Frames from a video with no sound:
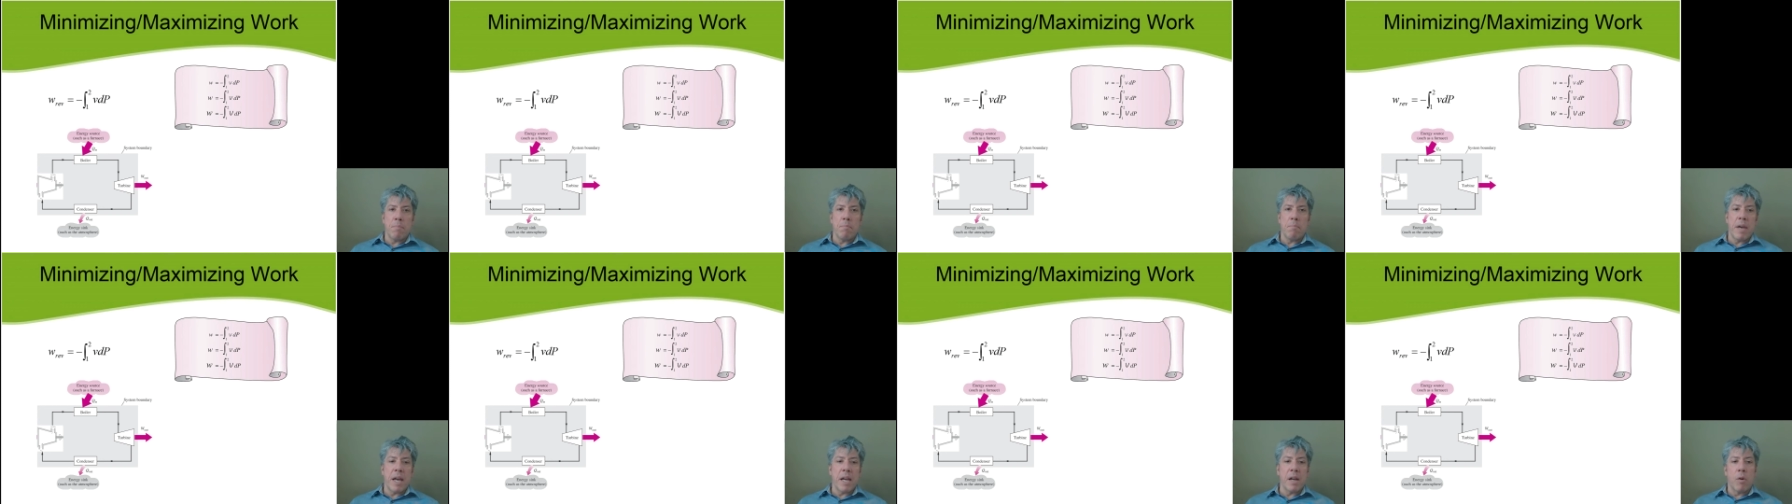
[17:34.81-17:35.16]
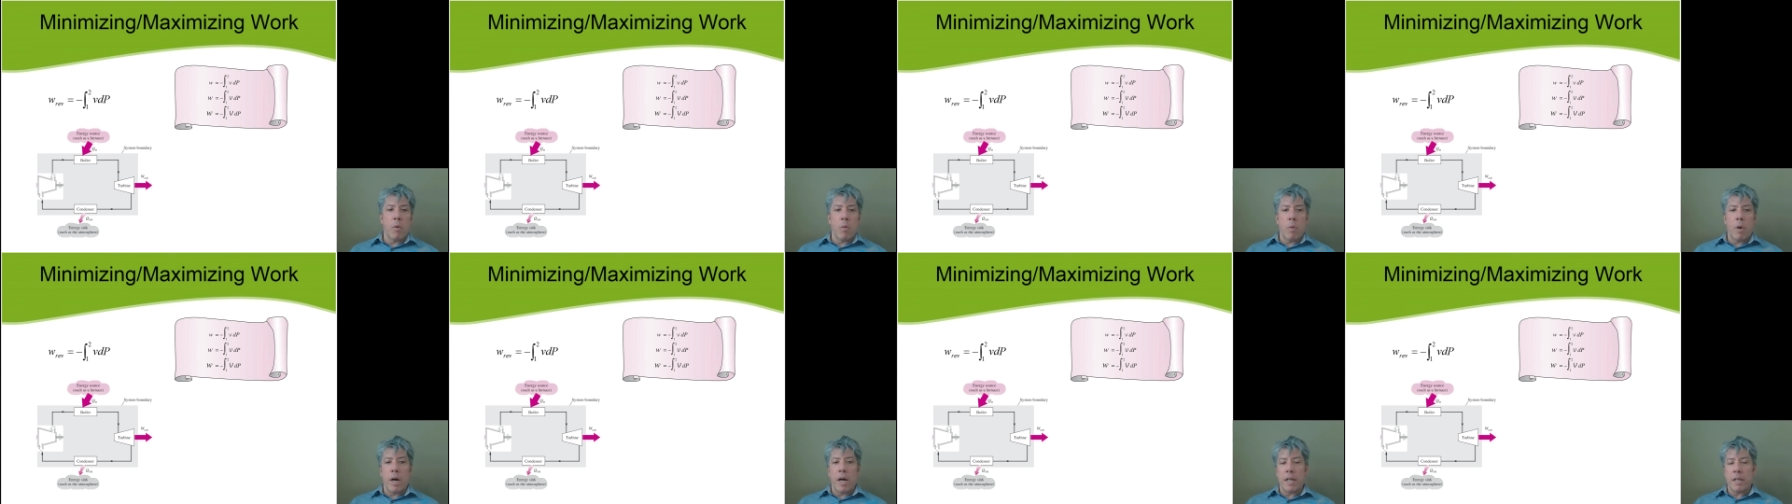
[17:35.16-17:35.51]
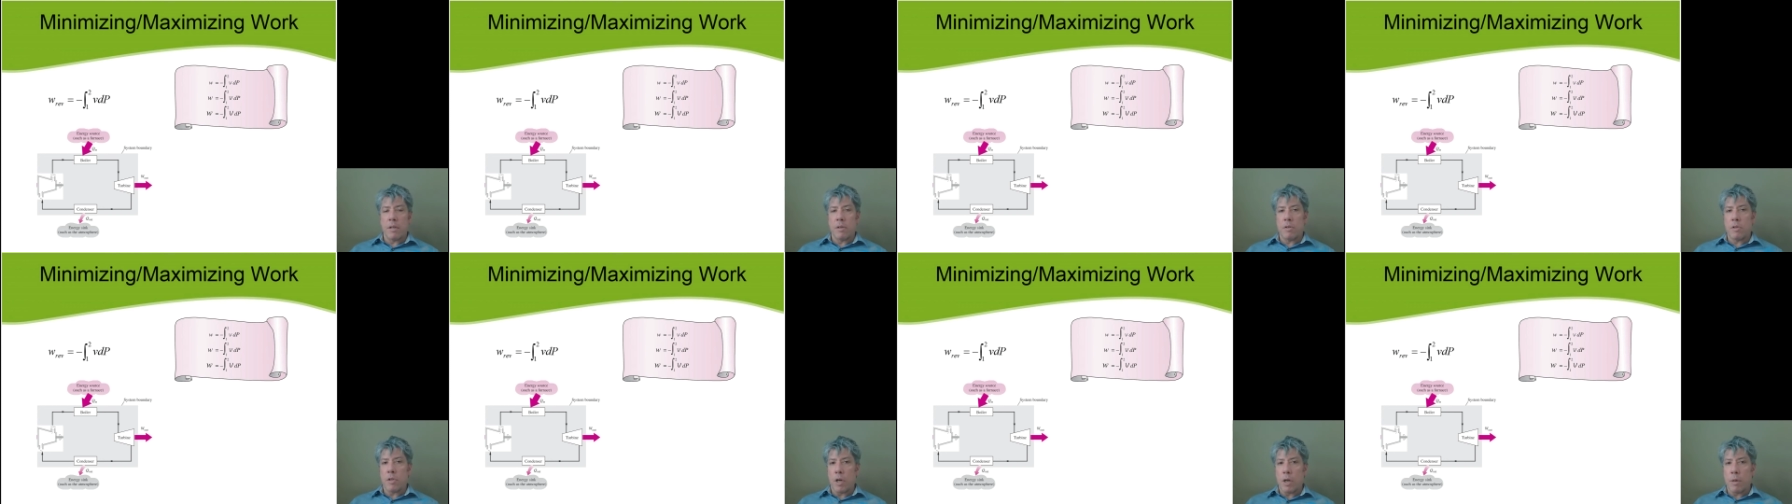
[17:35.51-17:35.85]

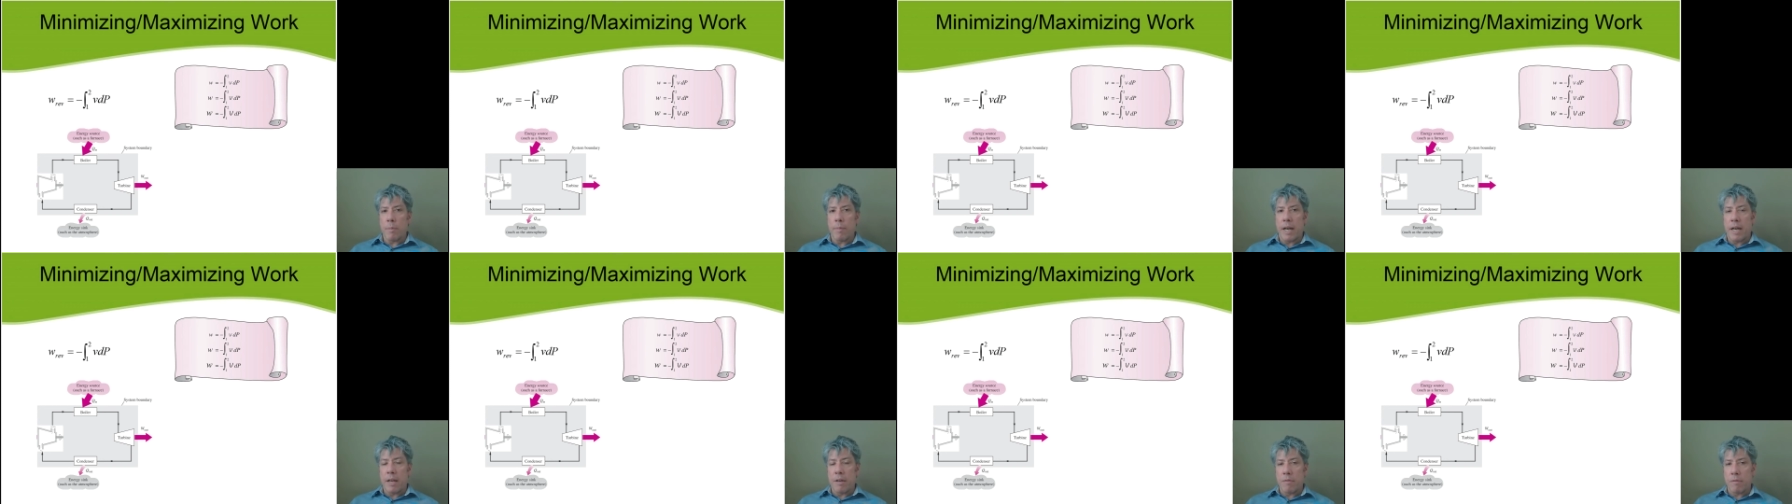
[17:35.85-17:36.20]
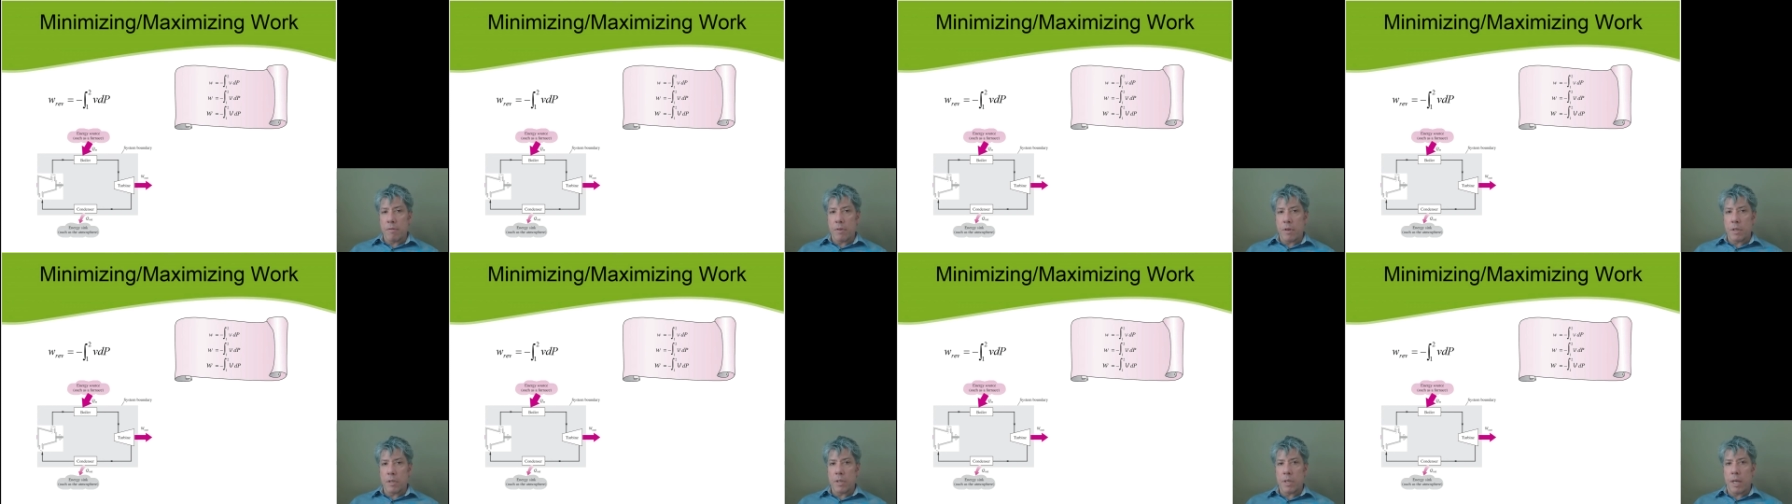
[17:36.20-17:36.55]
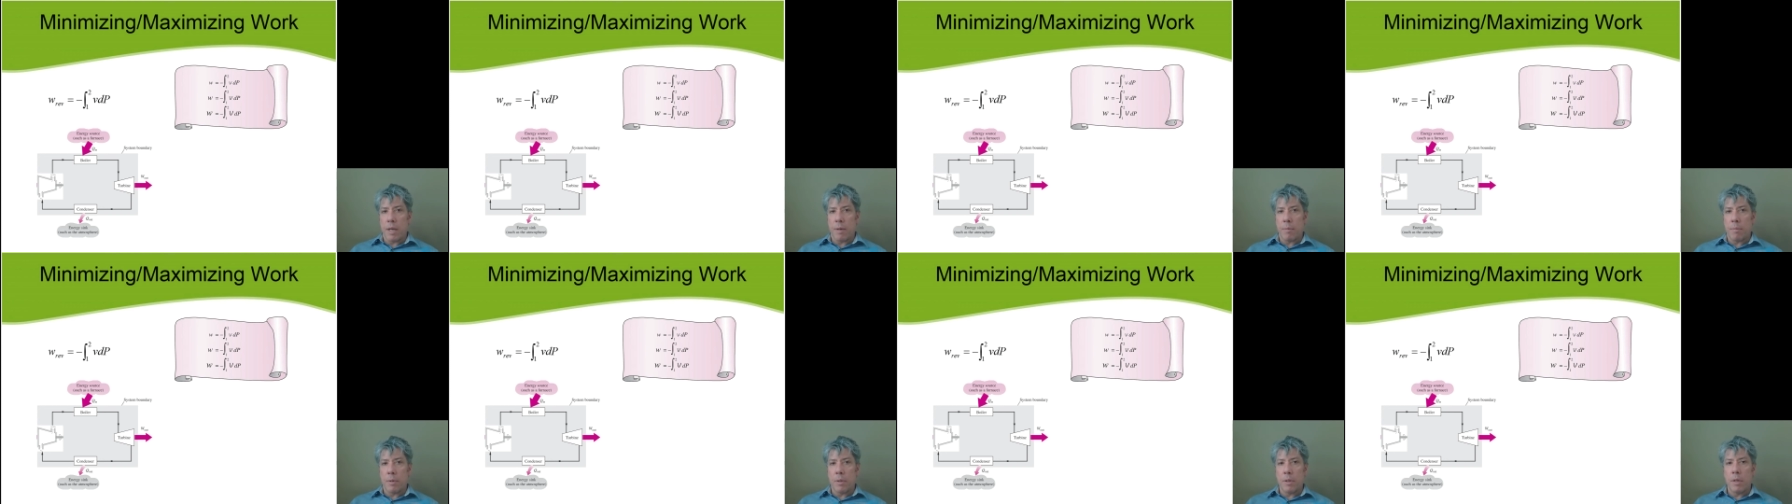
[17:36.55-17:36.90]
megawatt turbine, for
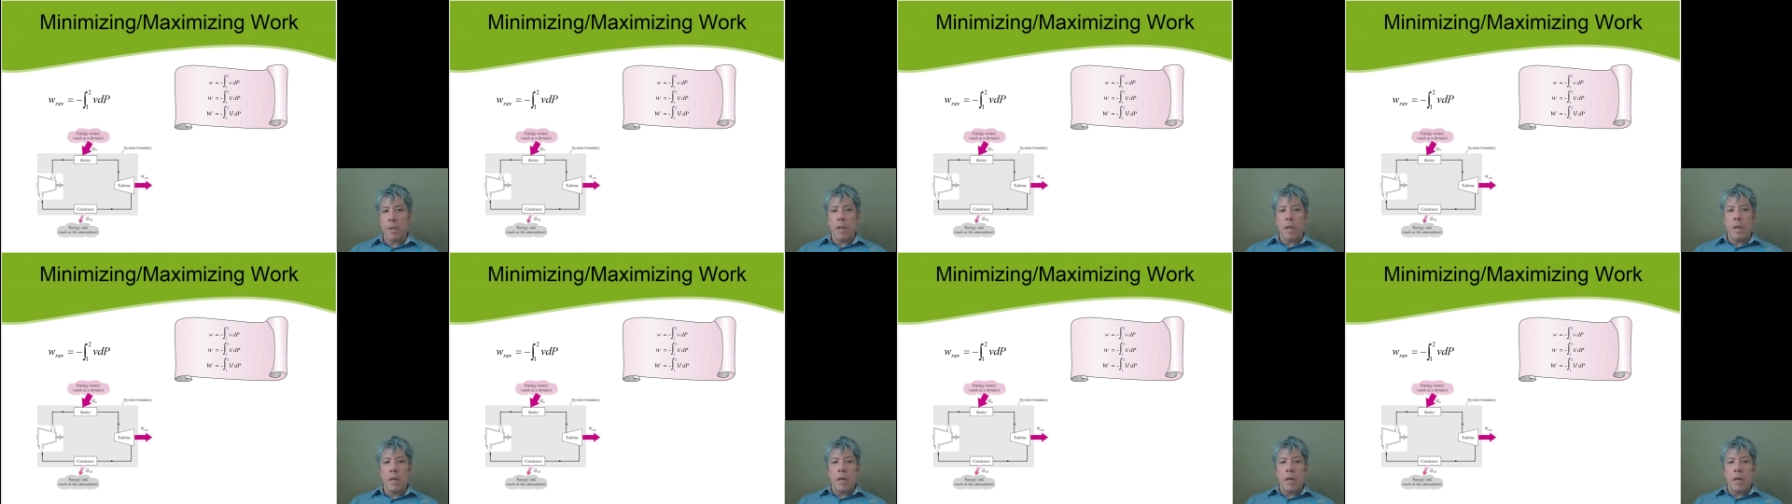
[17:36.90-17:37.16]
example,